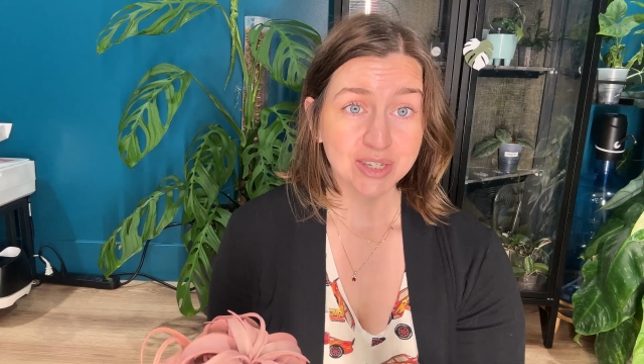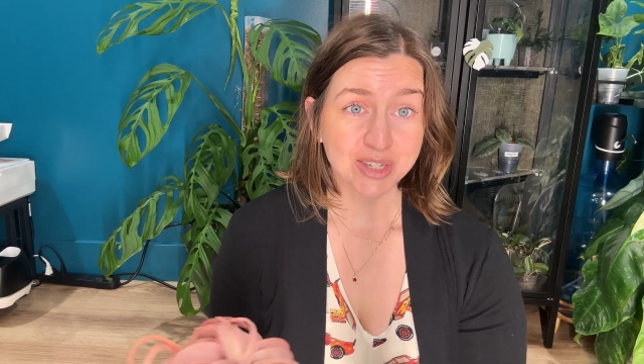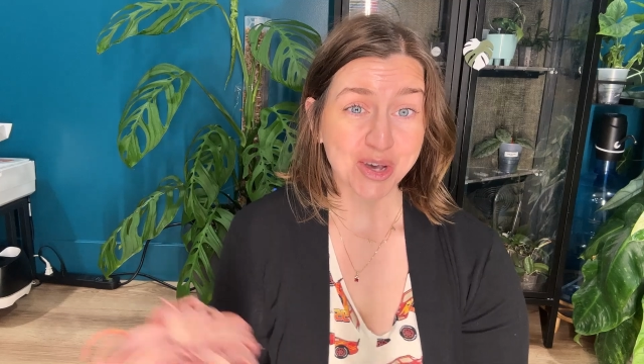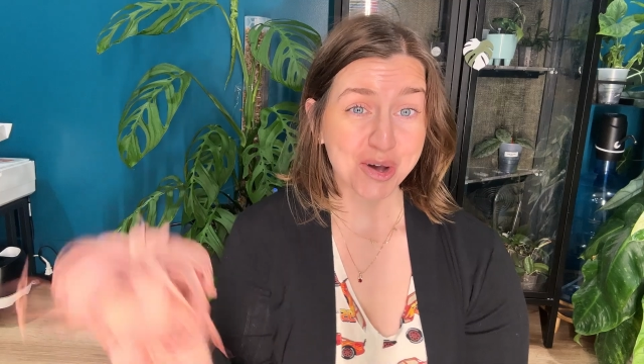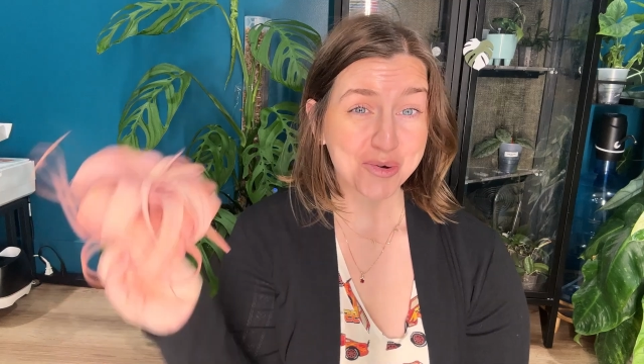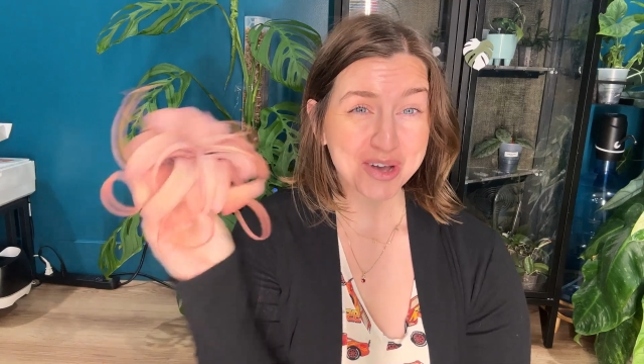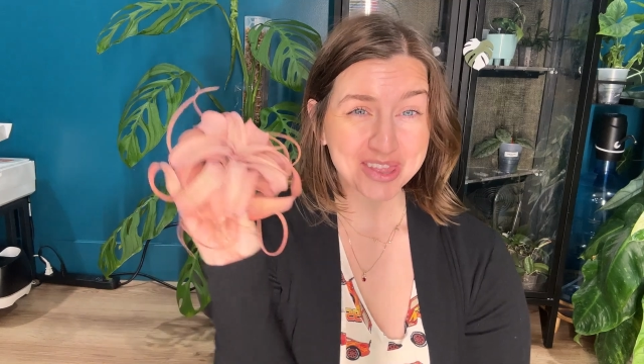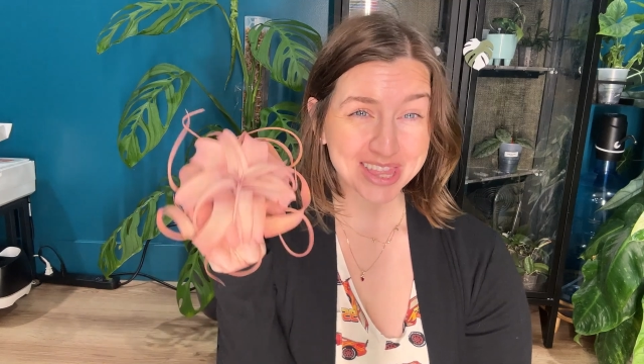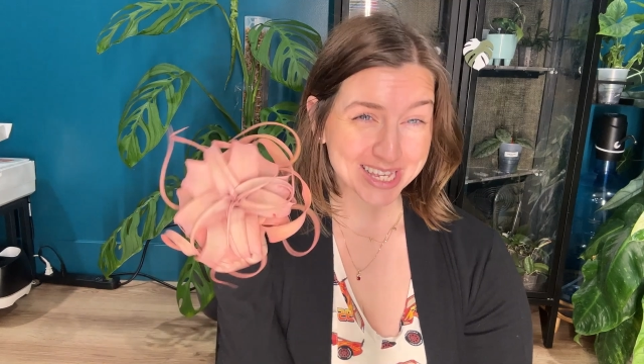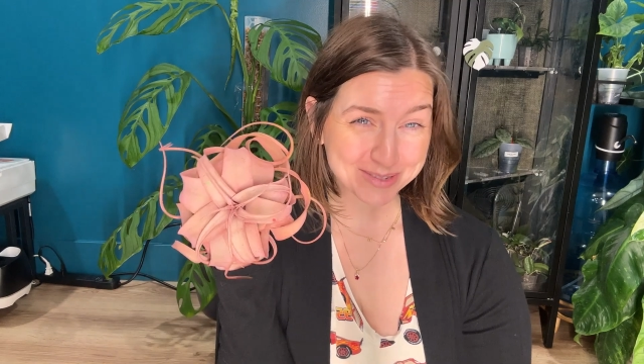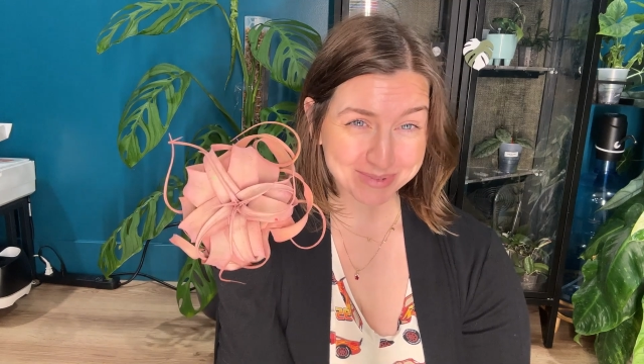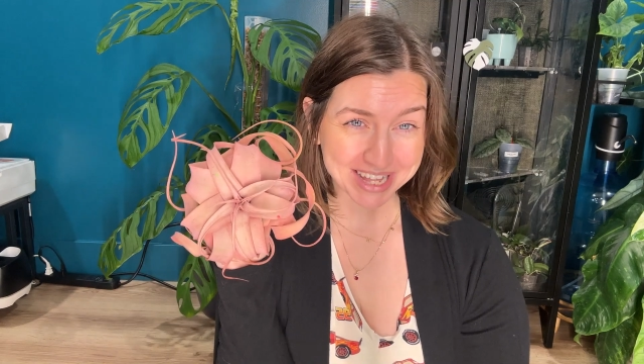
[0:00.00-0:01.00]
So
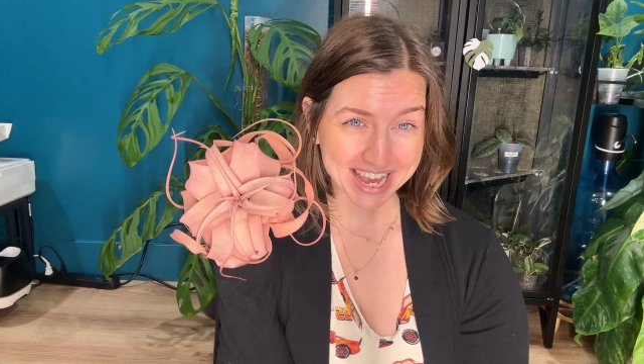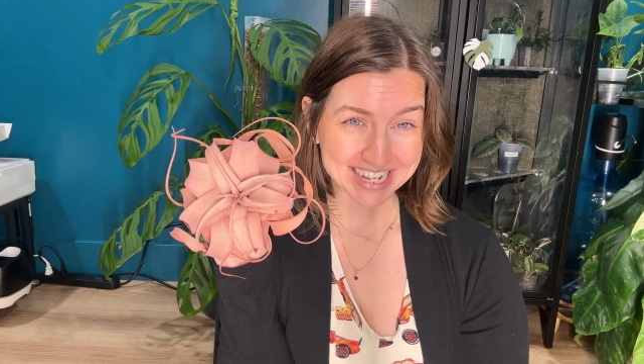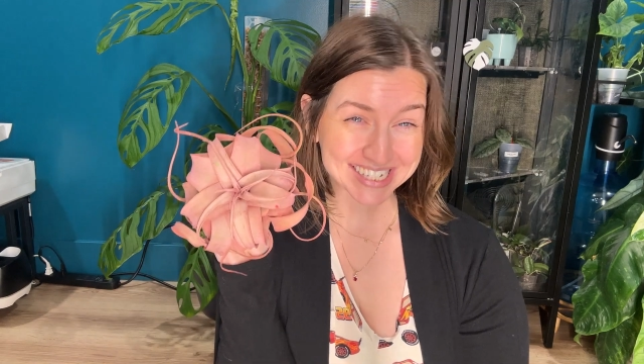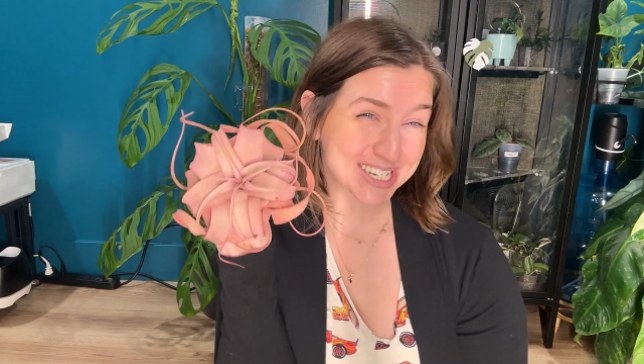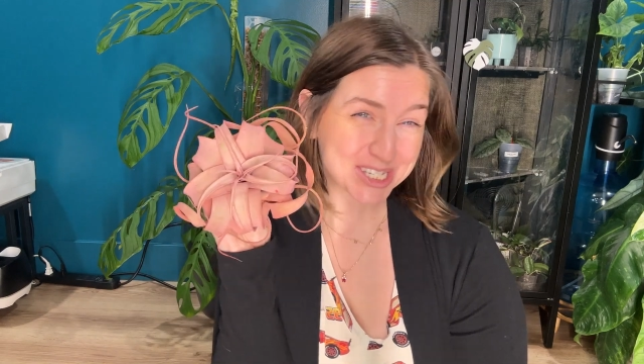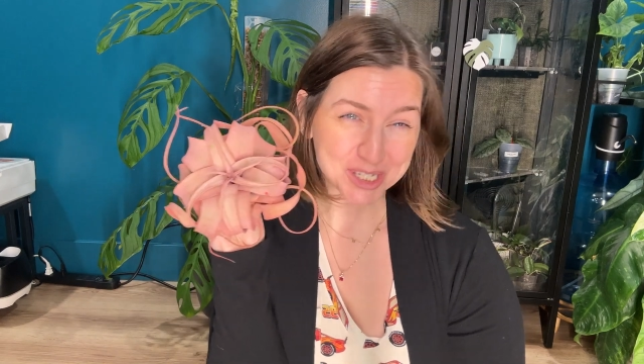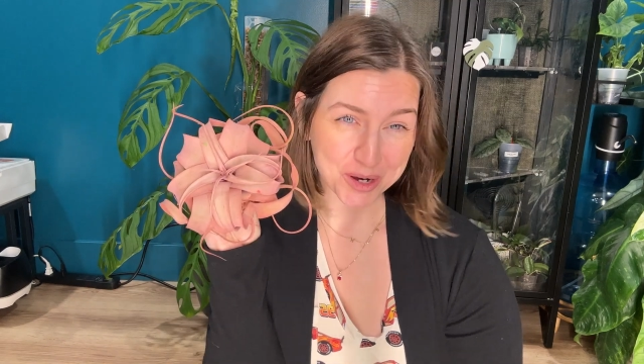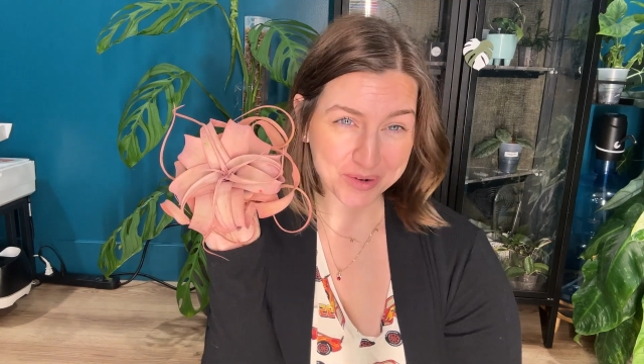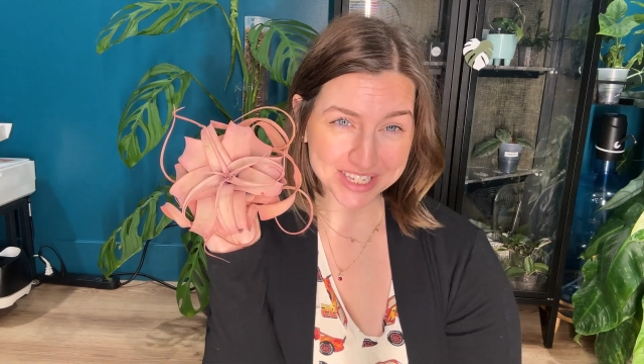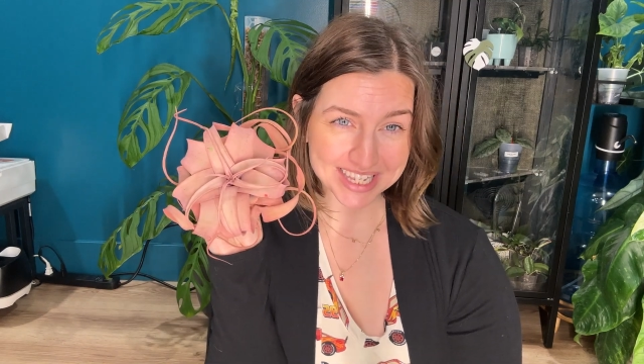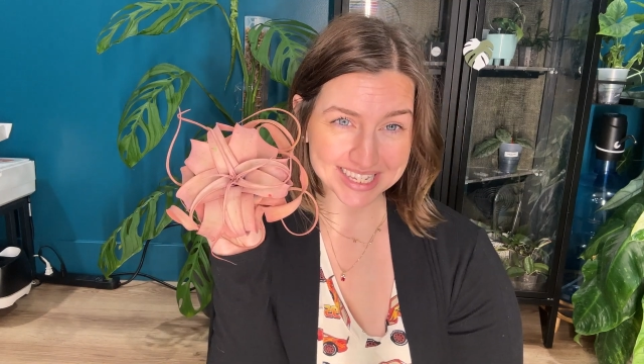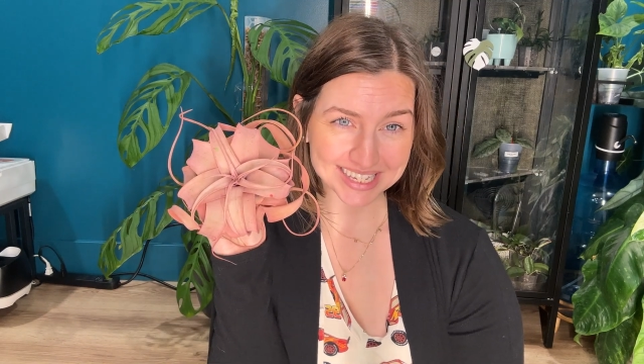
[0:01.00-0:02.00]
this plant is so
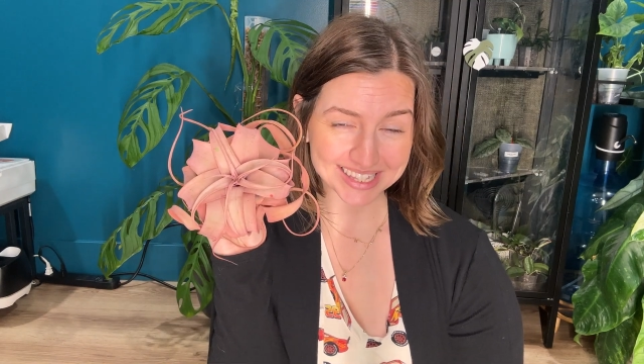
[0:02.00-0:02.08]
easy to